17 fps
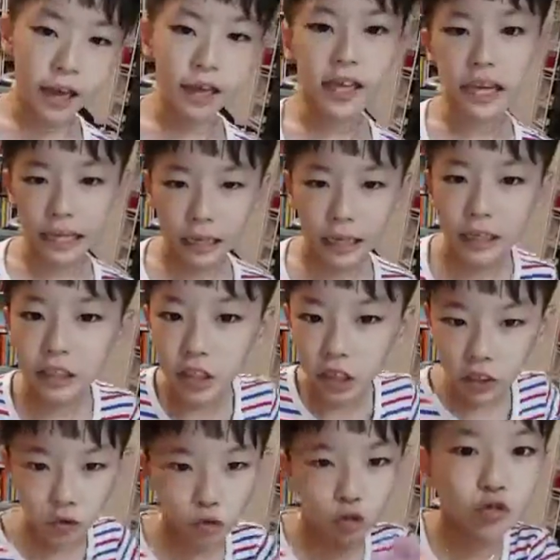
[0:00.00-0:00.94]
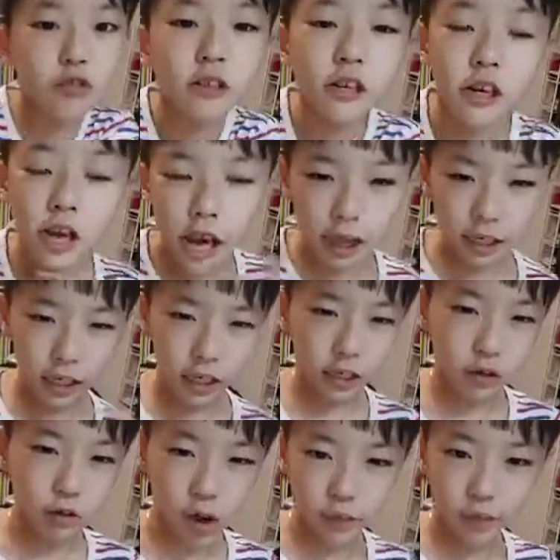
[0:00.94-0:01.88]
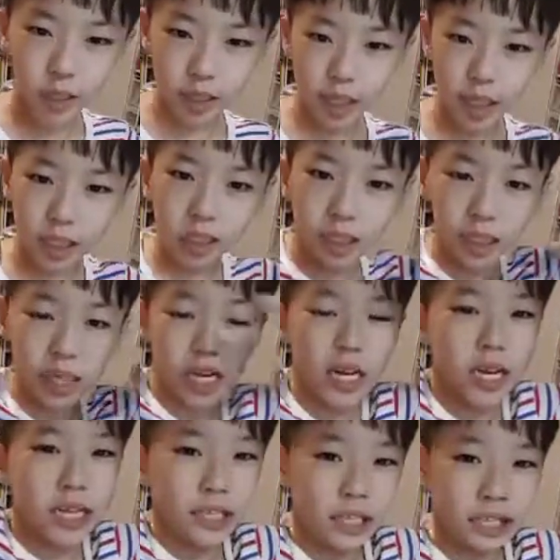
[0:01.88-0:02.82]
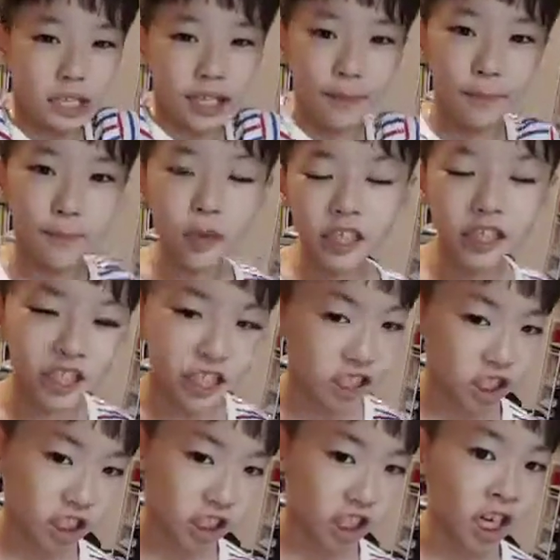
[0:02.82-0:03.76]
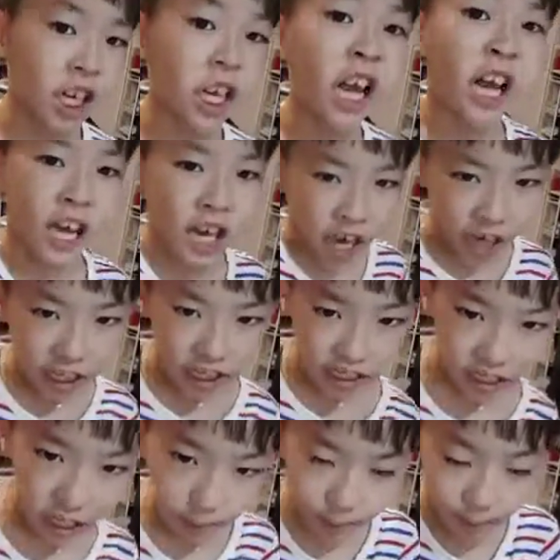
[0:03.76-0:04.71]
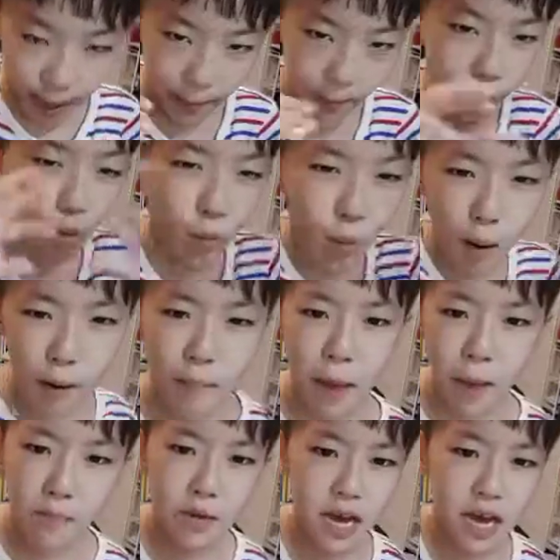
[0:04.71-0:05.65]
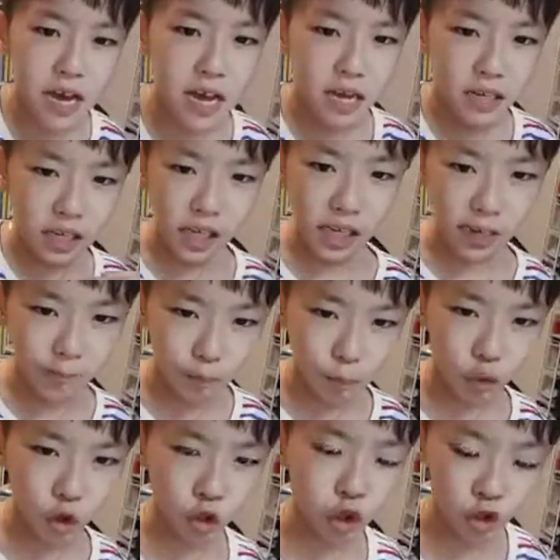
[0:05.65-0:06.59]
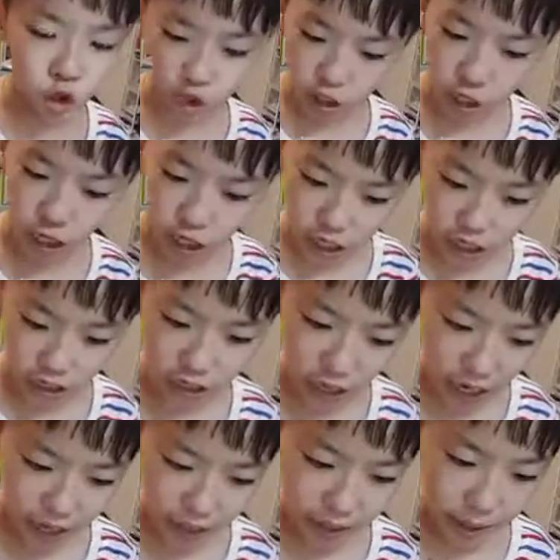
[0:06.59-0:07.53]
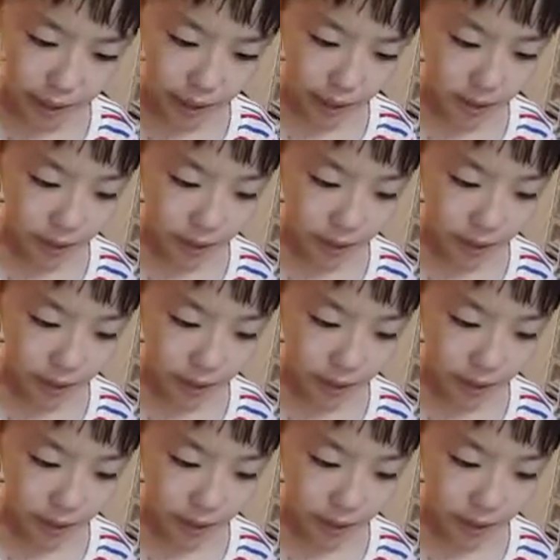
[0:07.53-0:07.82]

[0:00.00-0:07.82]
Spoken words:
and then he and then he waved his hands again, and then he pushed it again, and he said Baba, and he pushed it again.